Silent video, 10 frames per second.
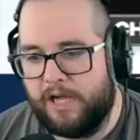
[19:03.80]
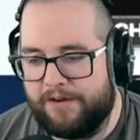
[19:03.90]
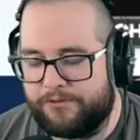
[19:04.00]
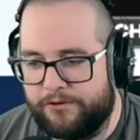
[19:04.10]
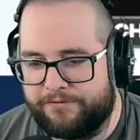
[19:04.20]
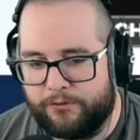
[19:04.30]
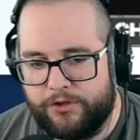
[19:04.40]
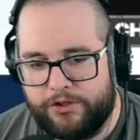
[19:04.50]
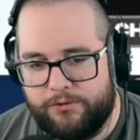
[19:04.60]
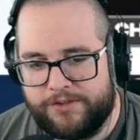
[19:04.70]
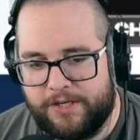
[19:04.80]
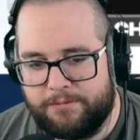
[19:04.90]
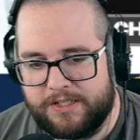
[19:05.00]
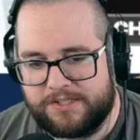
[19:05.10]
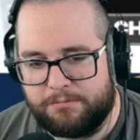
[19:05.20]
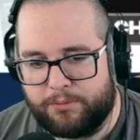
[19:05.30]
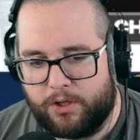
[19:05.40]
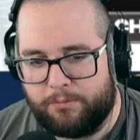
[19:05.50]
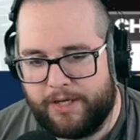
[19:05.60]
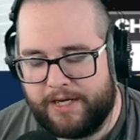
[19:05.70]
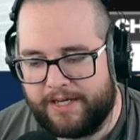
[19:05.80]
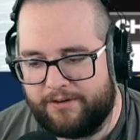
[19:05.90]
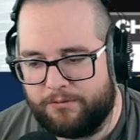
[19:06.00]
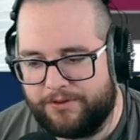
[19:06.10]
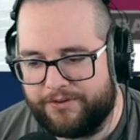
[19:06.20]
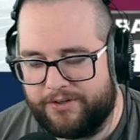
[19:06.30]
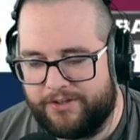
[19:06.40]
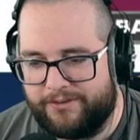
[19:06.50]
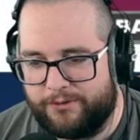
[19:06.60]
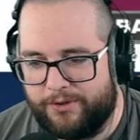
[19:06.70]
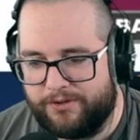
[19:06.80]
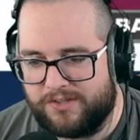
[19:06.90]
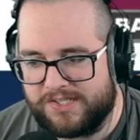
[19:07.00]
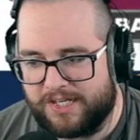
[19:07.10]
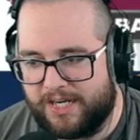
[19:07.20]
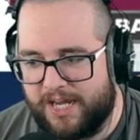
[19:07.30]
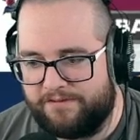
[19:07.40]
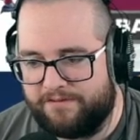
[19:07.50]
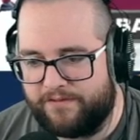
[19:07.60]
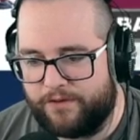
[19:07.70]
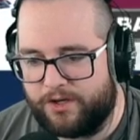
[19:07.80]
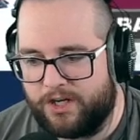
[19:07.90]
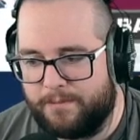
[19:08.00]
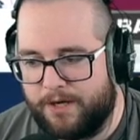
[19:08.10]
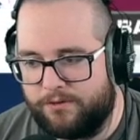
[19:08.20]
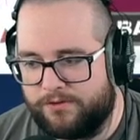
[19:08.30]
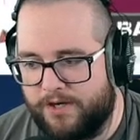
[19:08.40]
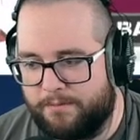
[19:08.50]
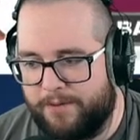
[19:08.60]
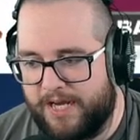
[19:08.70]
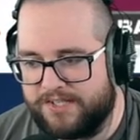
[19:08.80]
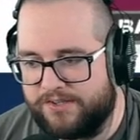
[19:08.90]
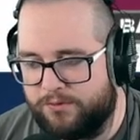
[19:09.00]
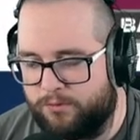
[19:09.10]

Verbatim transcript: After deferring, UTEP gets the ball back. I don't know what they're going to do here in the second half. They're going to come out and try to pass it or